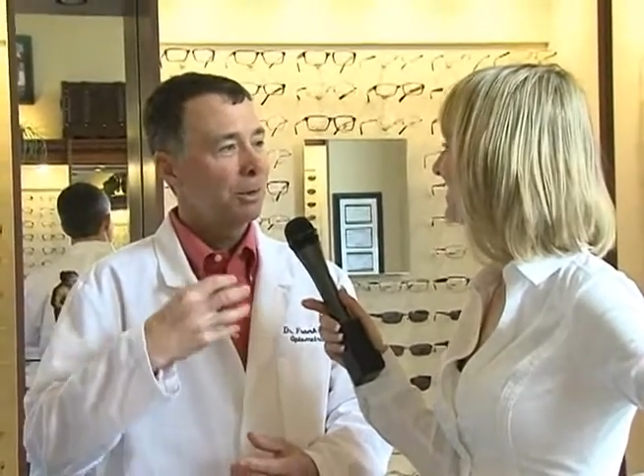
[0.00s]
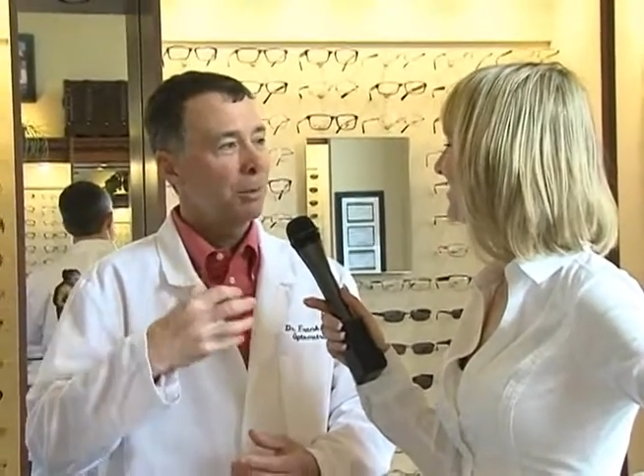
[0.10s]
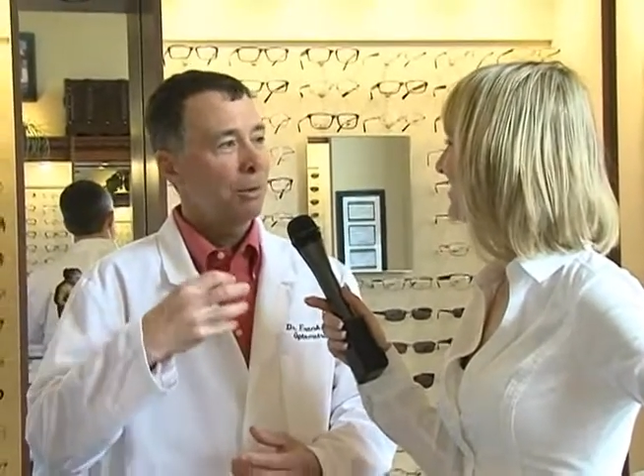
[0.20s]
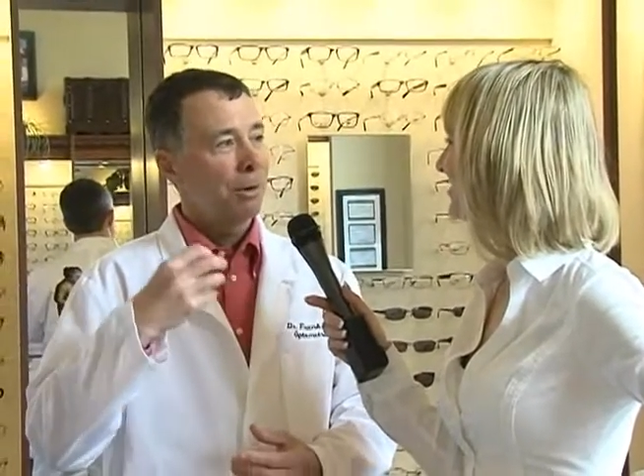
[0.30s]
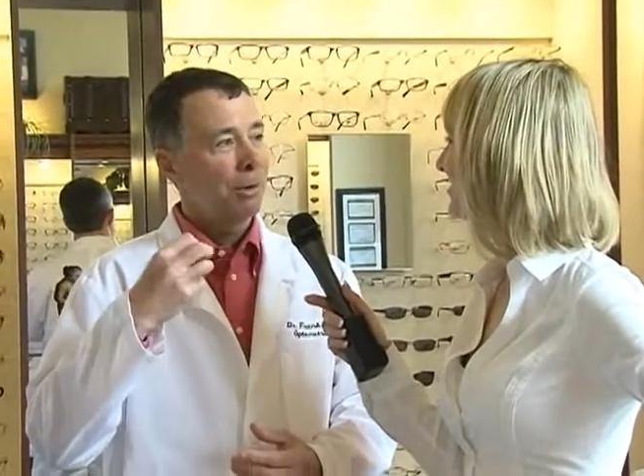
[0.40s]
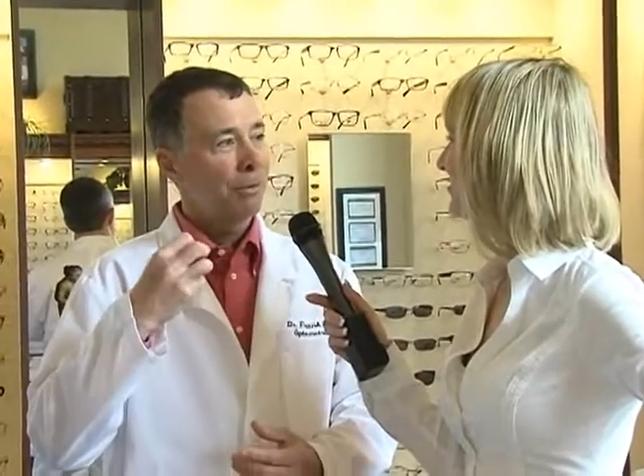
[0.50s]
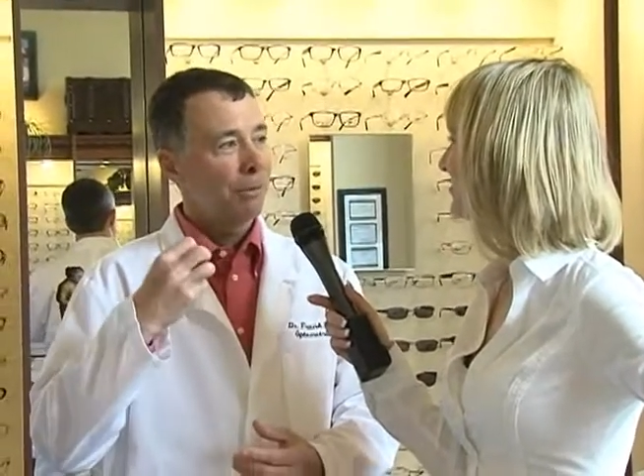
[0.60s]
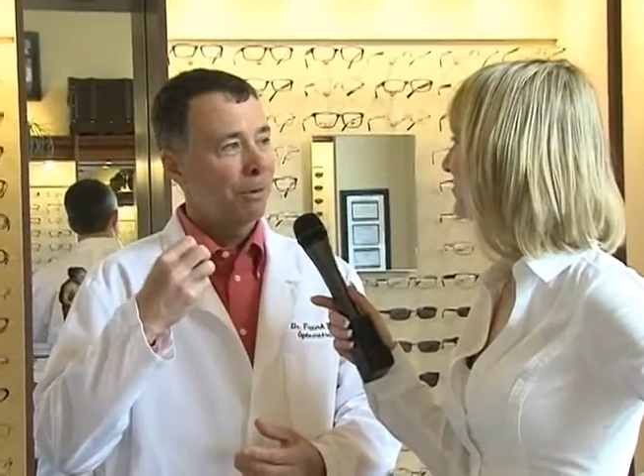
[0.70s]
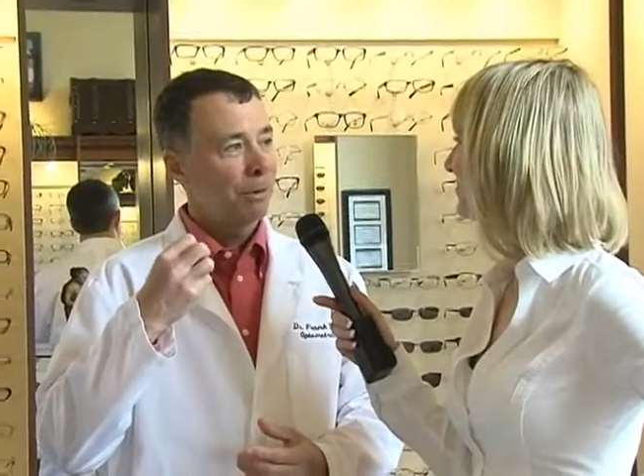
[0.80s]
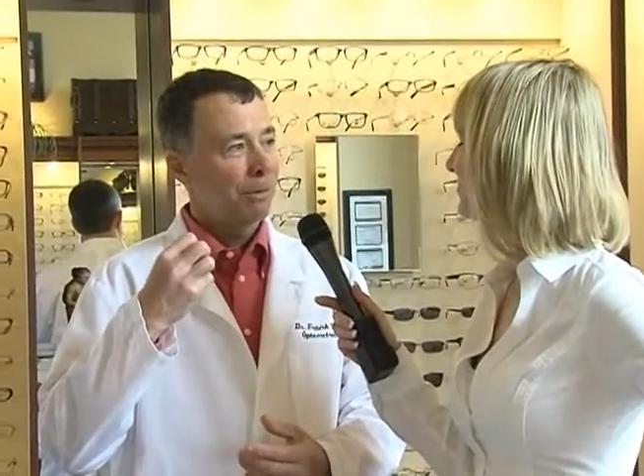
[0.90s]
important
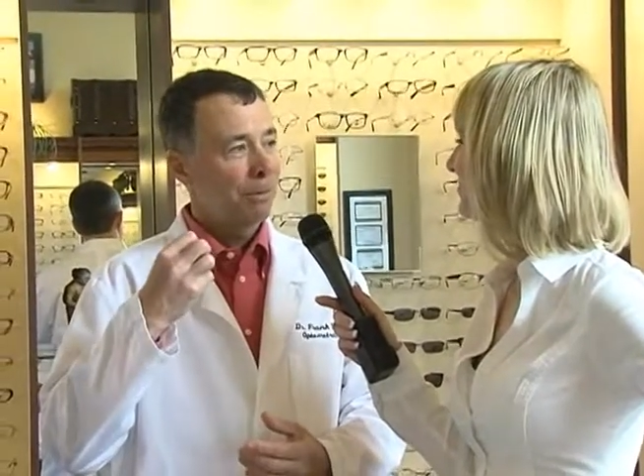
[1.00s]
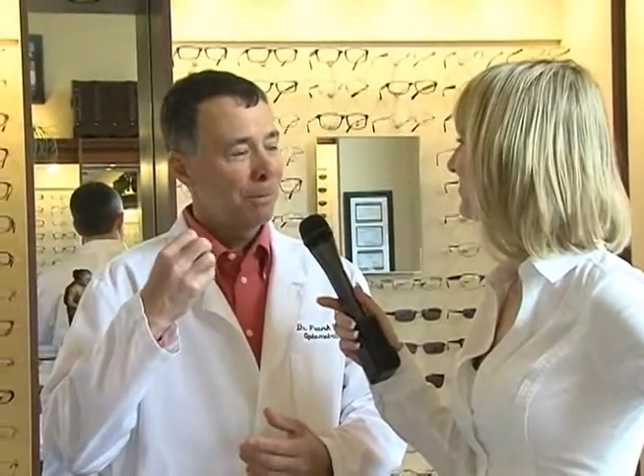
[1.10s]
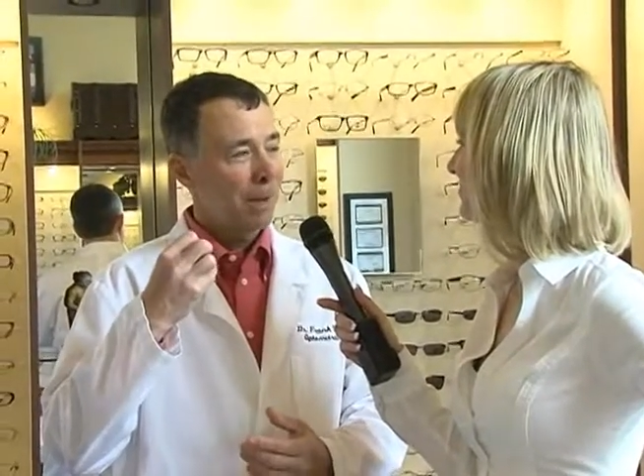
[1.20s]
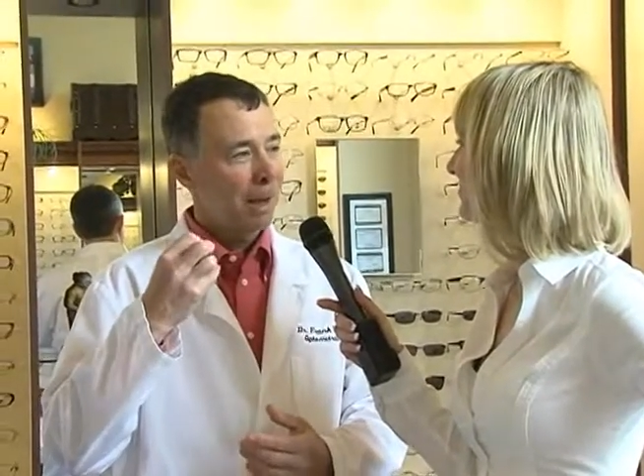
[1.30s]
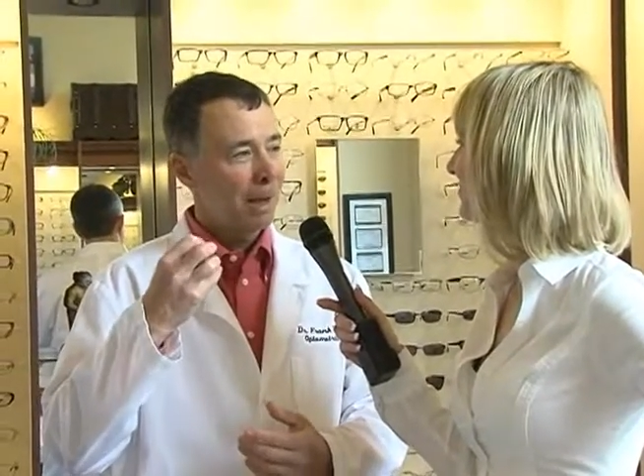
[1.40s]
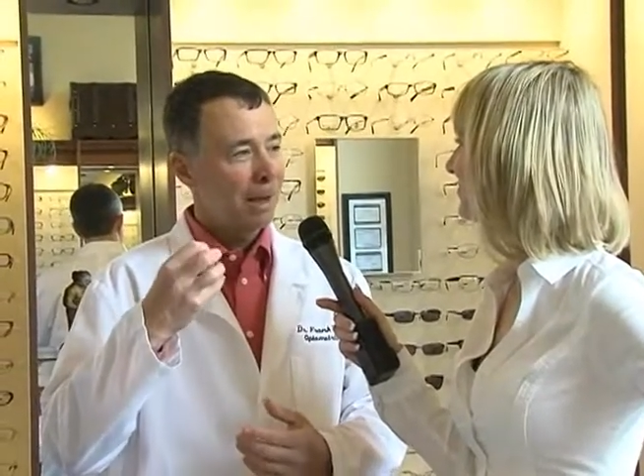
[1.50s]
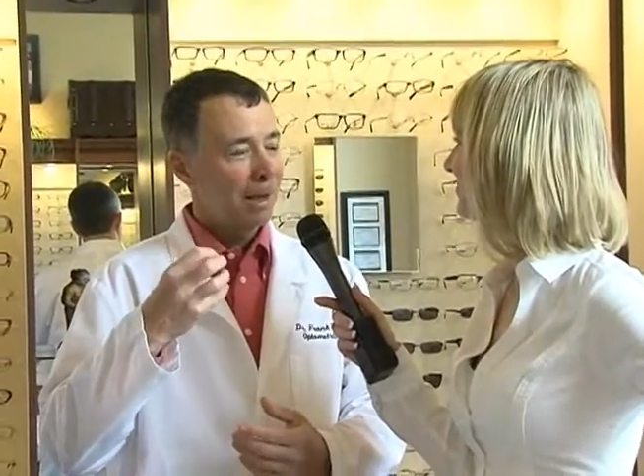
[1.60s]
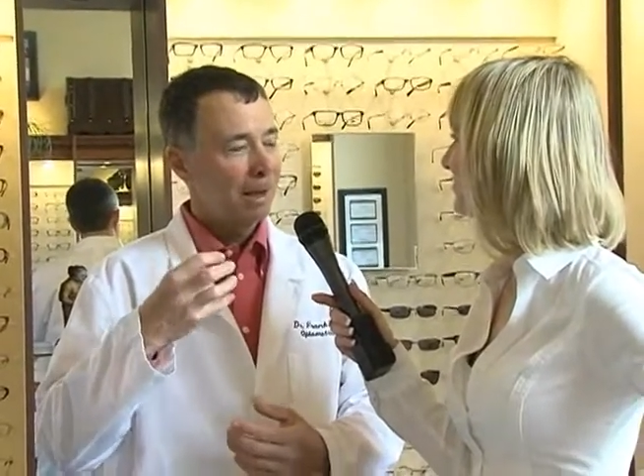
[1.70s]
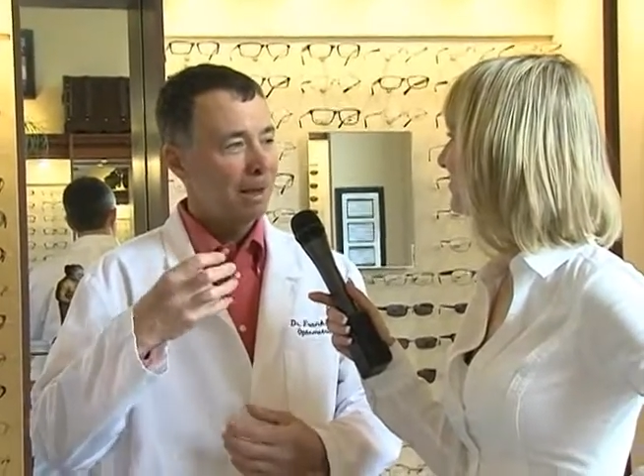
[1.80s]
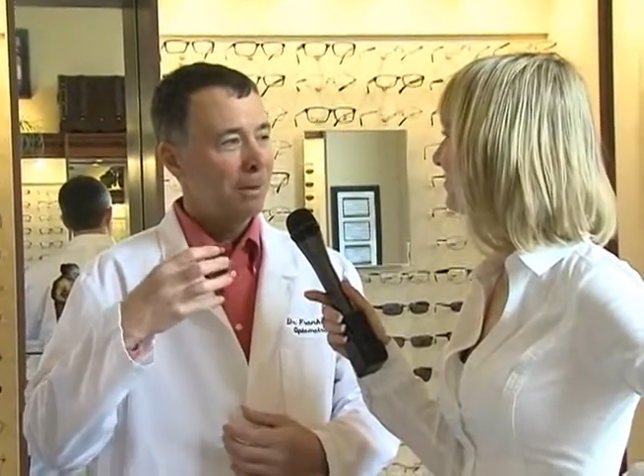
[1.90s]
from
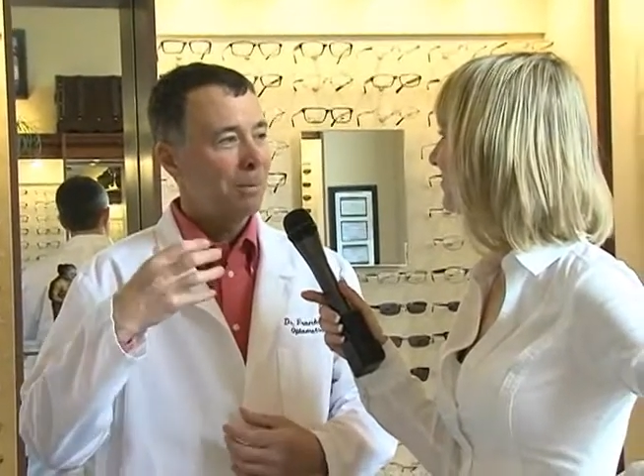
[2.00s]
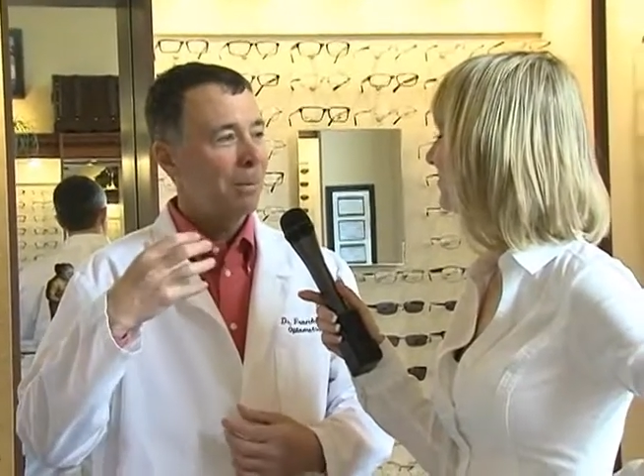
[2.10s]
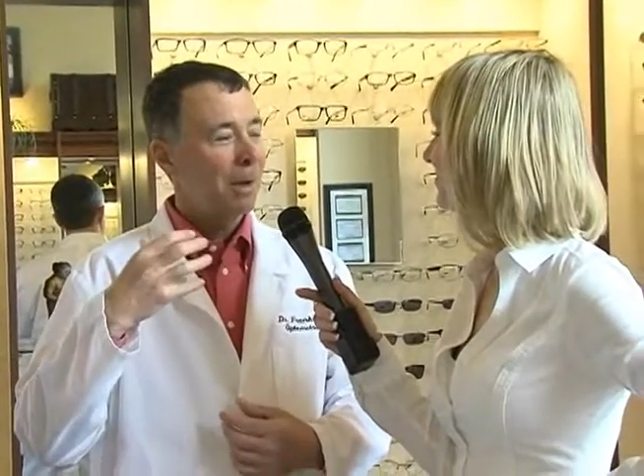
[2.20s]
a